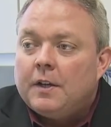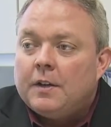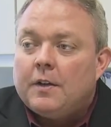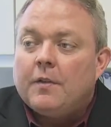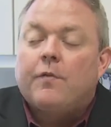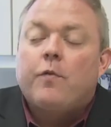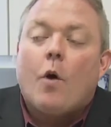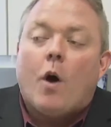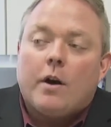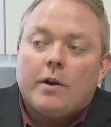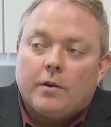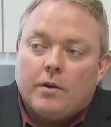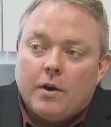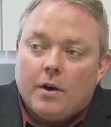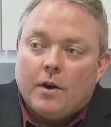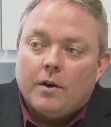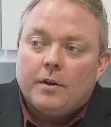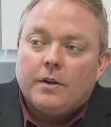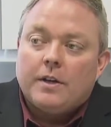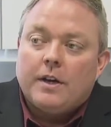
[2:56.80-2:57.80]
The fraud
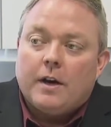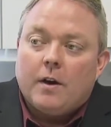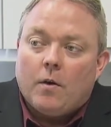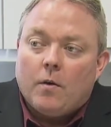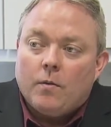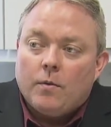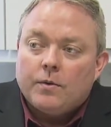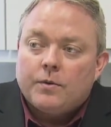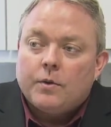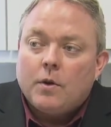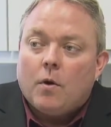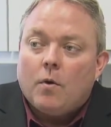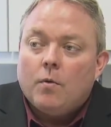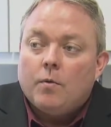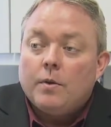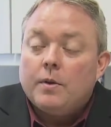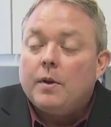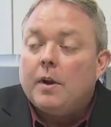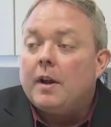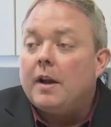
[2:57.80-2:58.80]
alert,
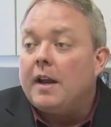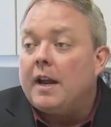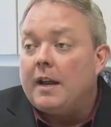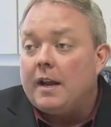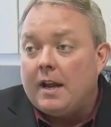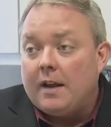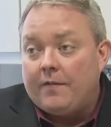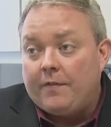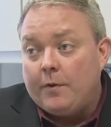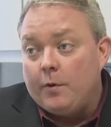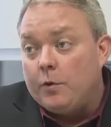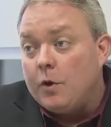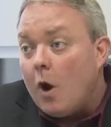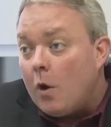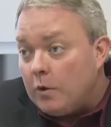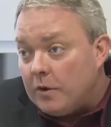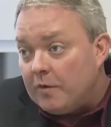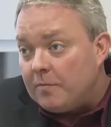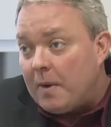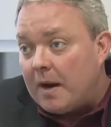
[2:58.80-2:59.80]
so if
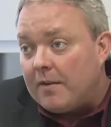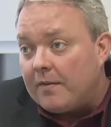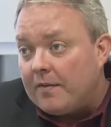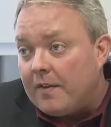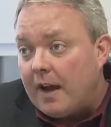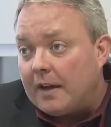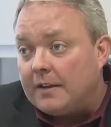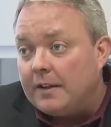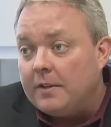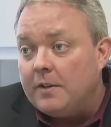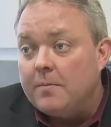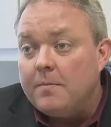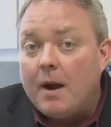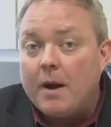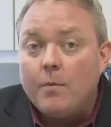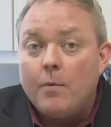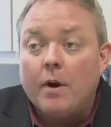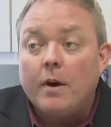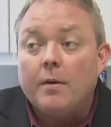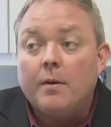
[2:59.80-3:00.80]
you've been affected, you
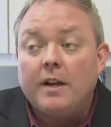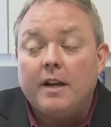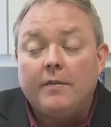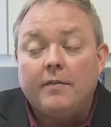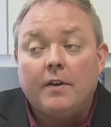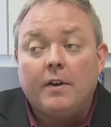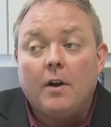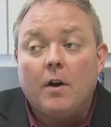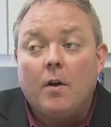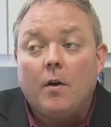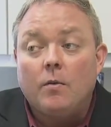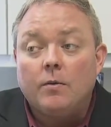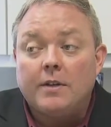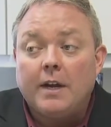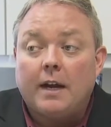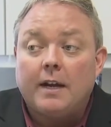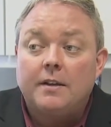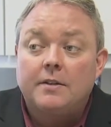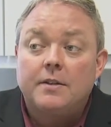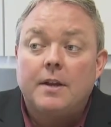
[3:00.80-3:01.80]
might want to even go
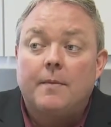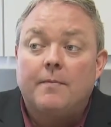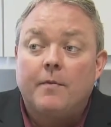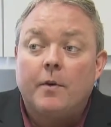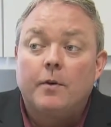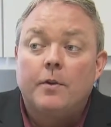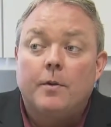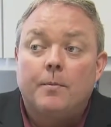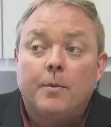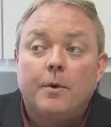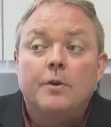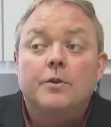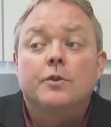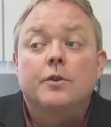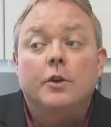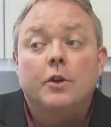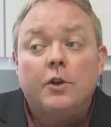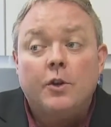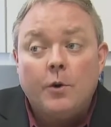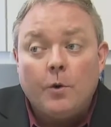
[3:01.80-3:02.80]
take it a step further and put a
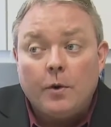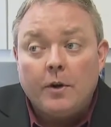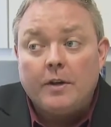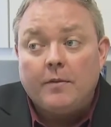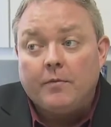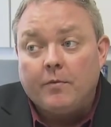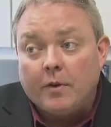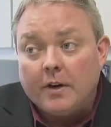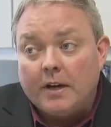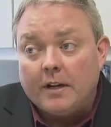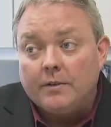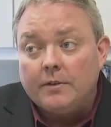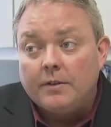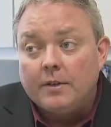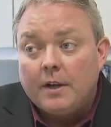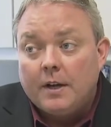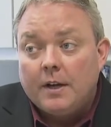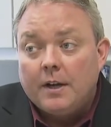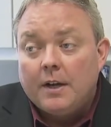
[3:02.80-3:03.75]
security freeze